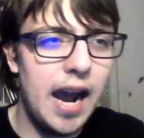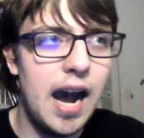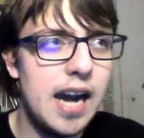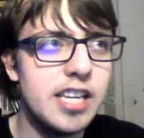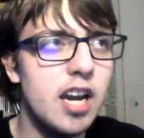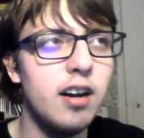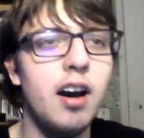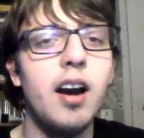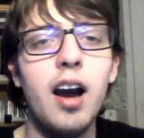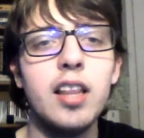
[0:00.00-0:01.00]
Yeah,
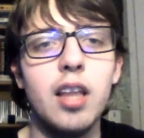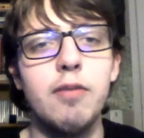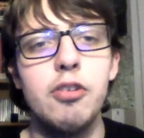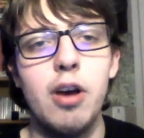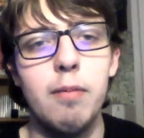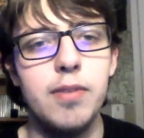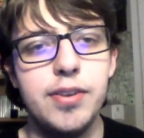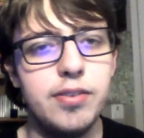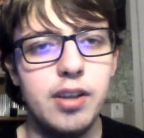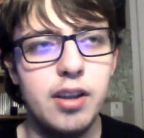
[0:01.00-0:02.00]
I love this album.
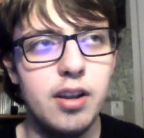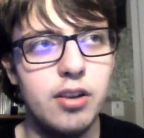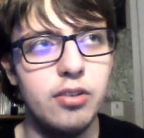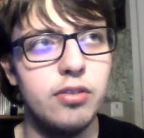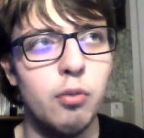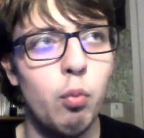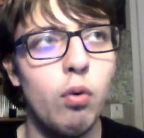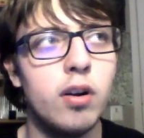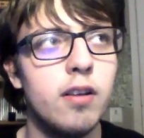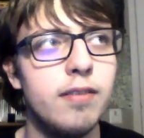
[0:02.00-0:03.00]
This is
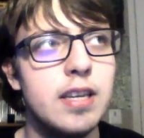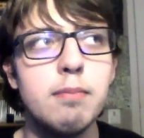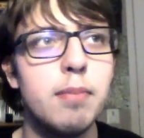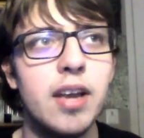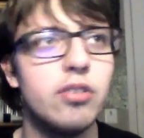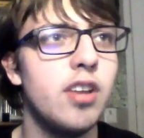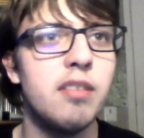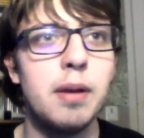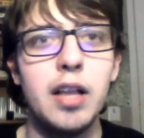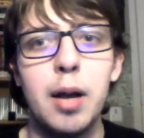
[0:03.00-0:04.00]
one of the best
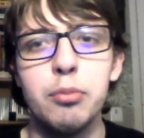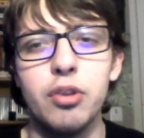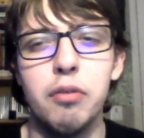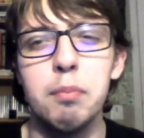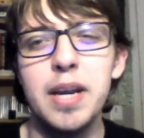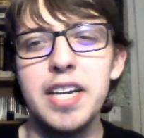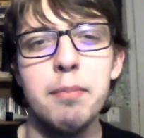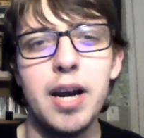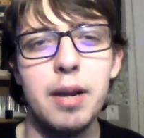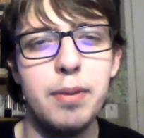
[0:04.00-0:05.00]
death metal albums ever
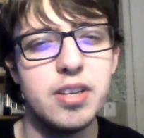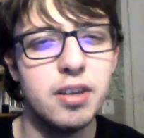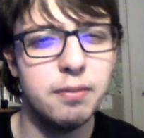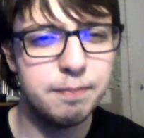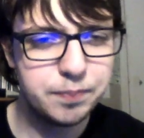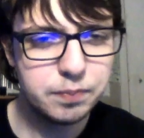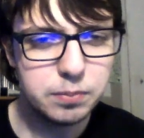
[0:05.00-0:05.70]
made, in my opinion.